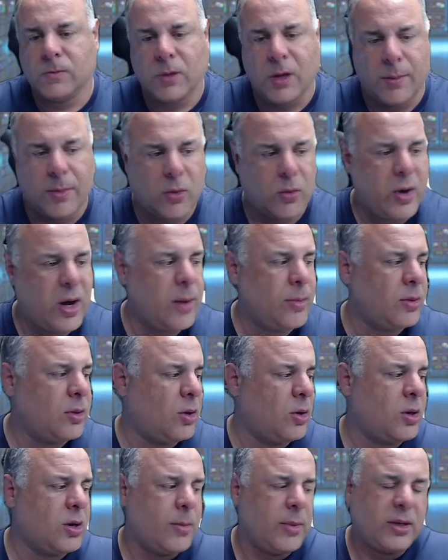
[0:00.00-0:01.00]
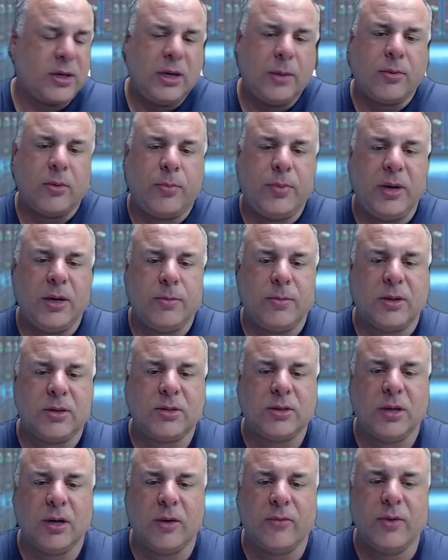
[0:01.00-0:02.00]
I'm going to ramble on. I'm going to keep repeating
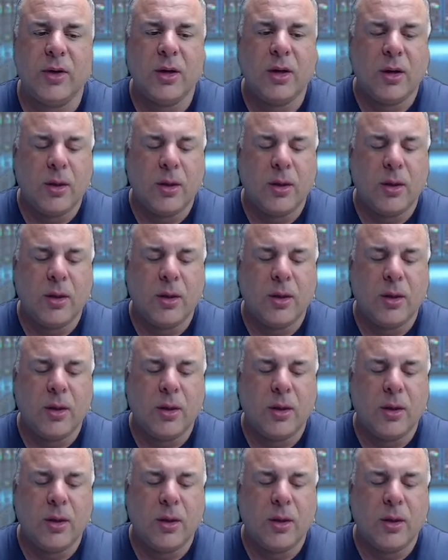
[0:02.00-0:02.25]
myself,